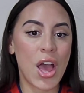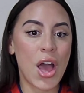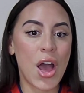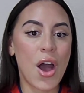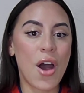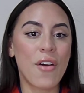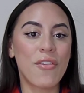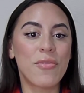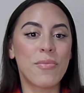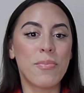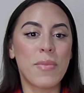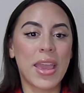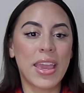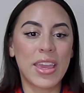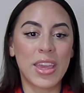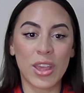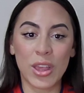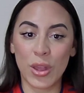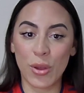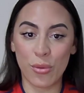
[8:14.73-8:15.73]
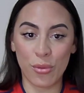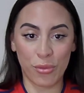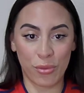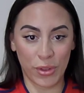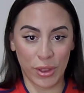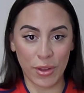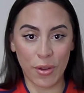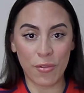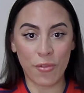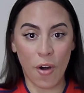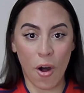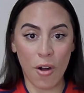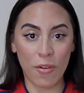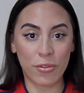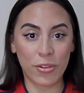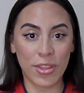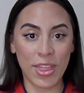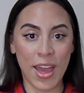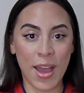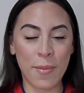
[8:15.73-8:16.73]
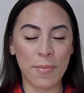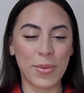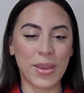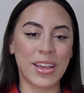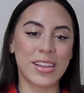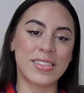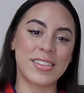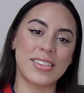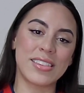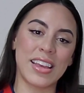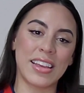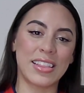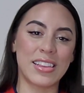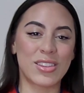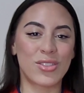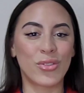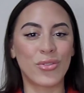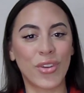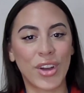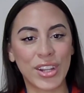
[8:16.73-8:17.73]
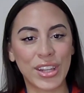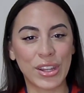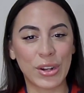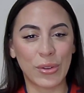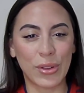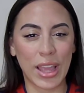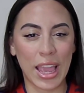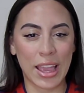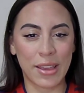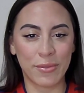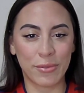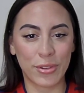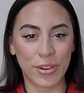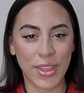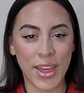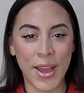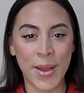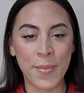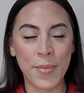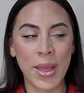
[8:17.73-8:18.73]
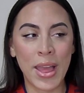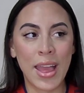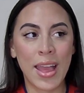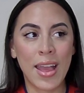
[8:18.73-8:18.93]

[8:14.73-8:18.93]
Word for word: of making you feel, fall for them because it's like this fun little game for them.